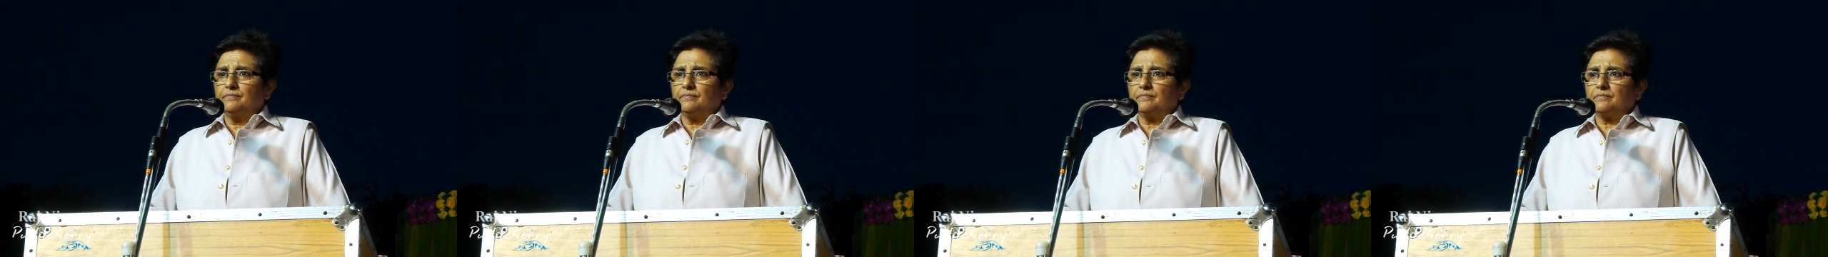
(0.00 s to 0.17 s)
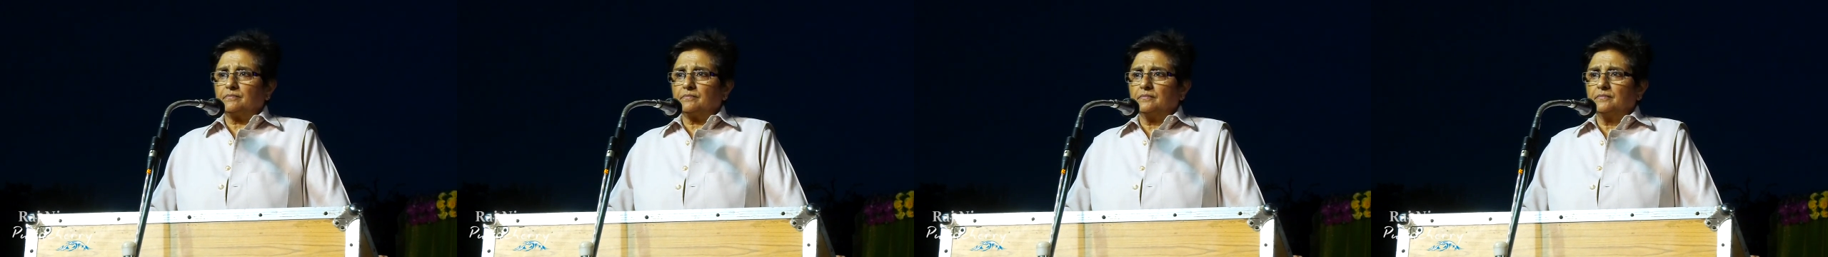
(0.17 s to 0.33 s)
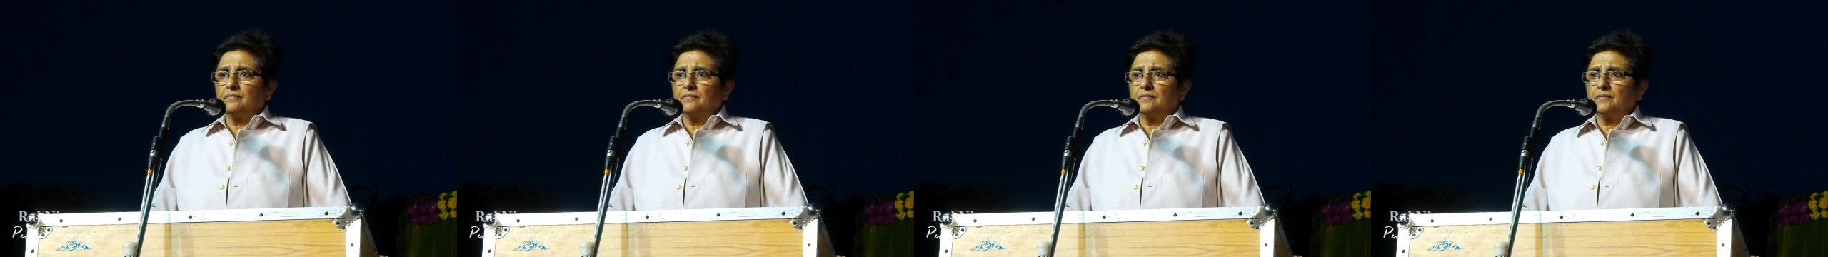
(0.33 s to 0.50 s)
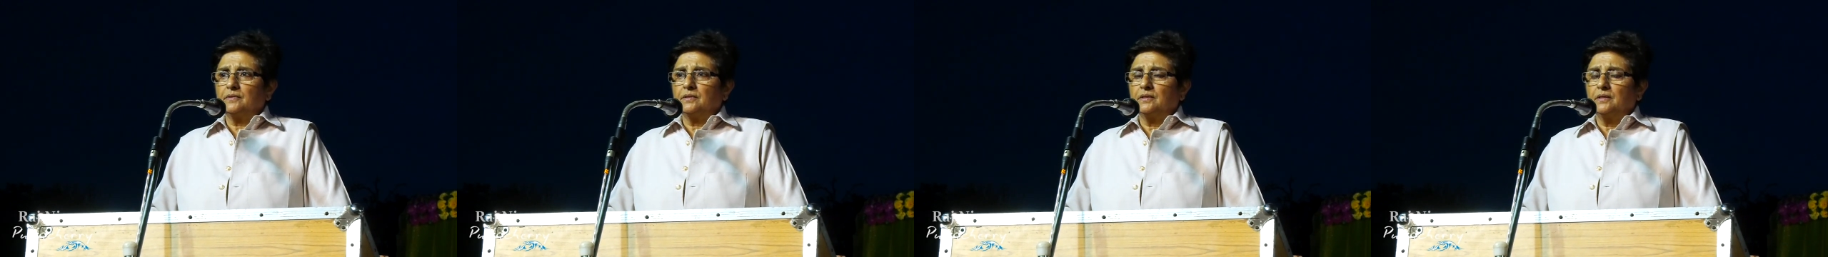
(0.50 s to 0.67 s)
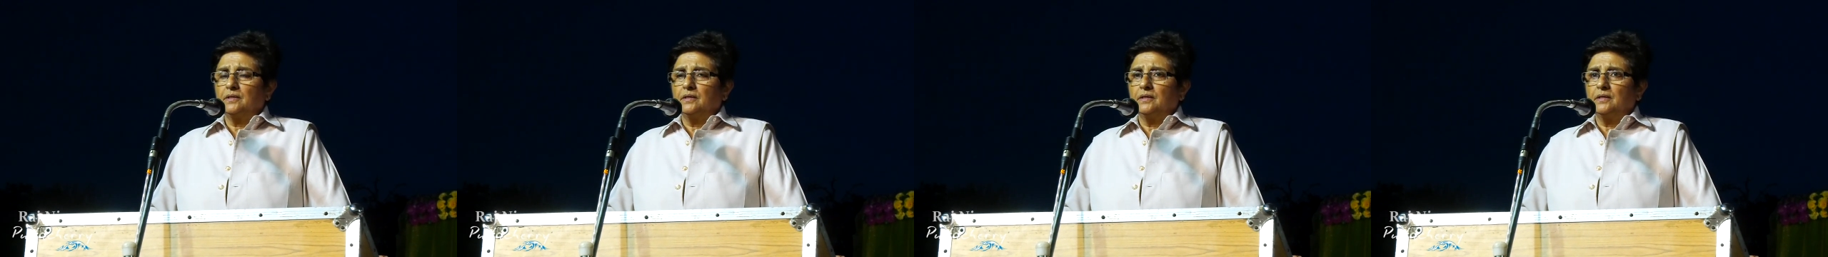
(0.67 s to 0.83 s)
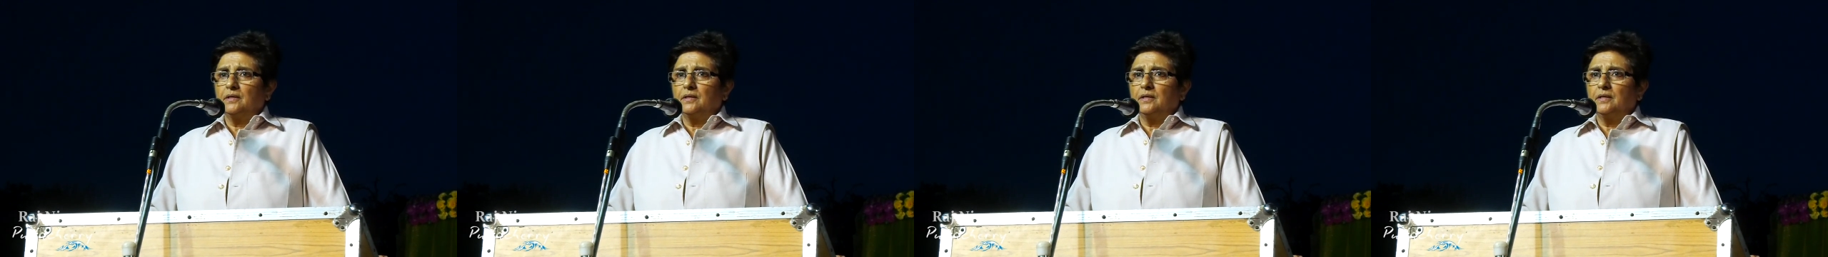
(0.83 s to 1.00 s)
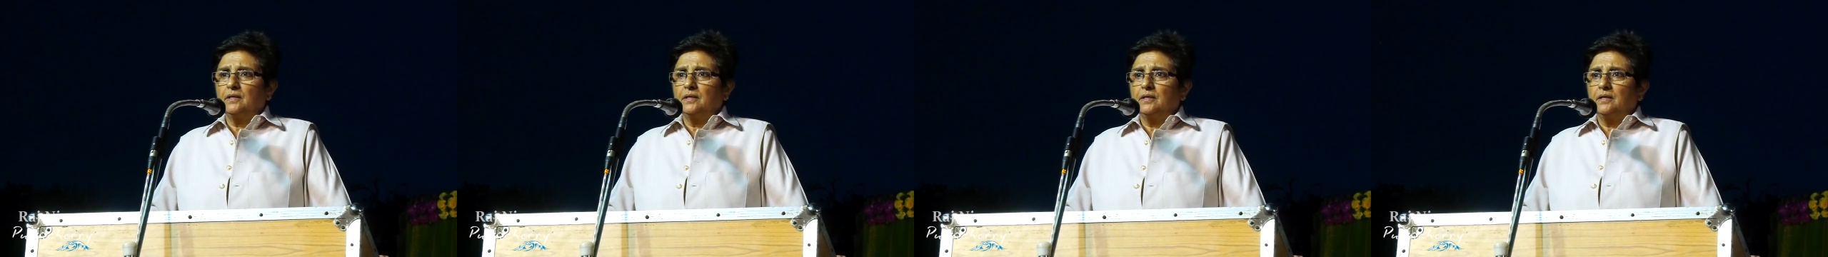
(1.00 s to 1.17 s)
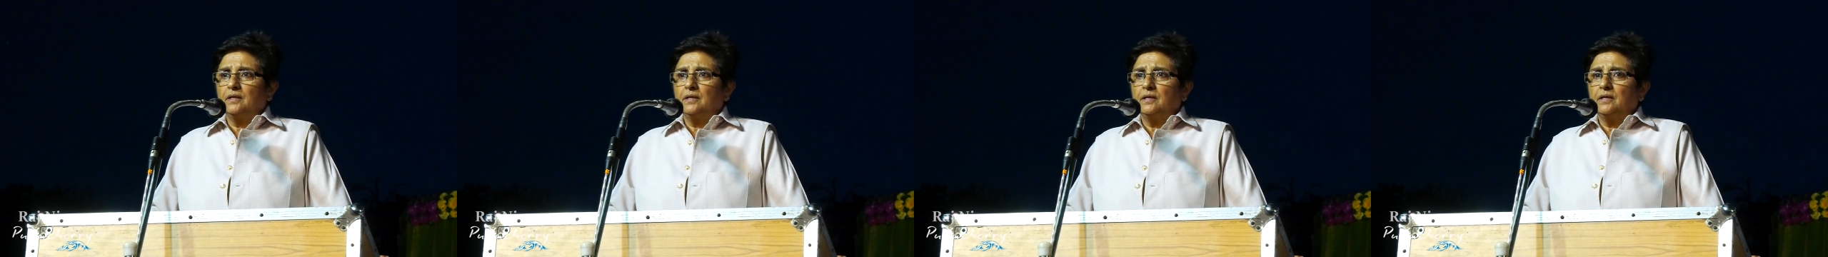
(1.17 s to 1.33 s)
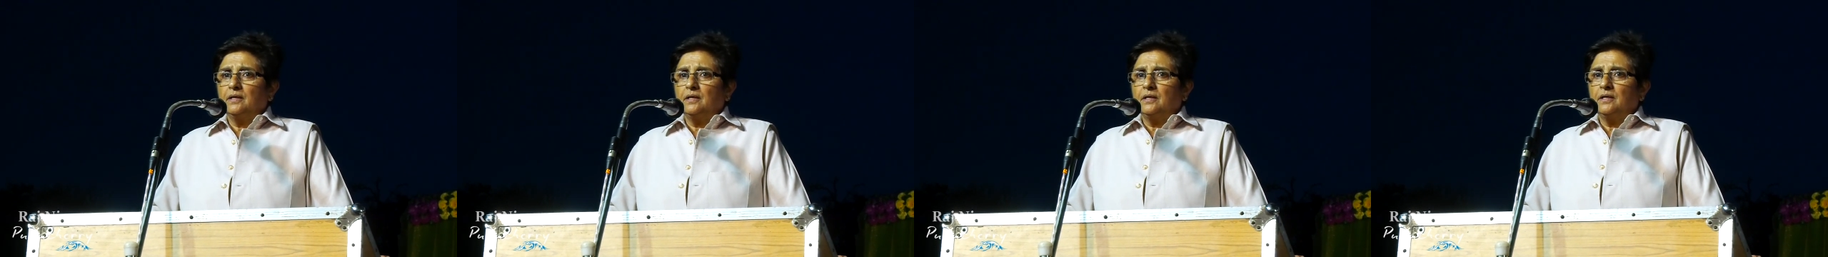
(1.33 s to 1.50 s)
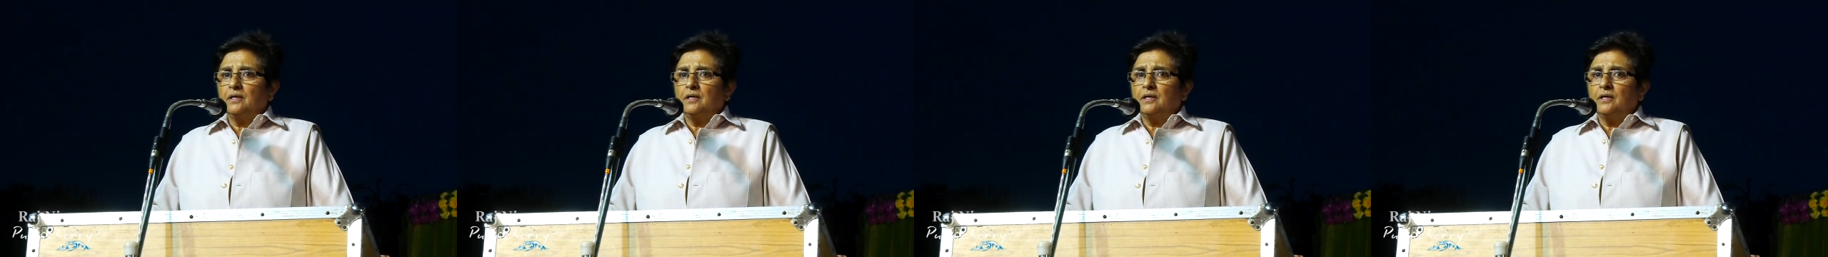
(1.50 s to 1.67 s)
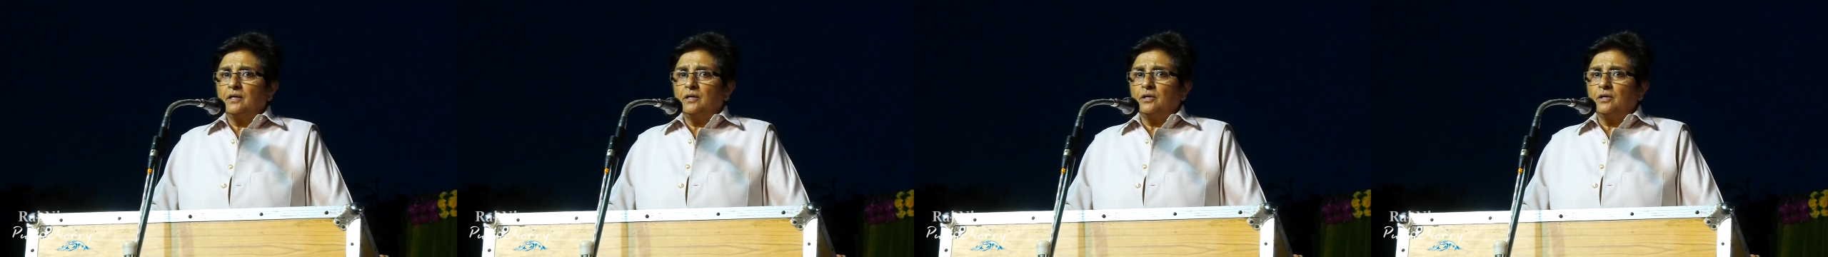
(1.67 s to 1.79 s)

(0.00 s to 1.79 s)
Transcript: Nobody speaks.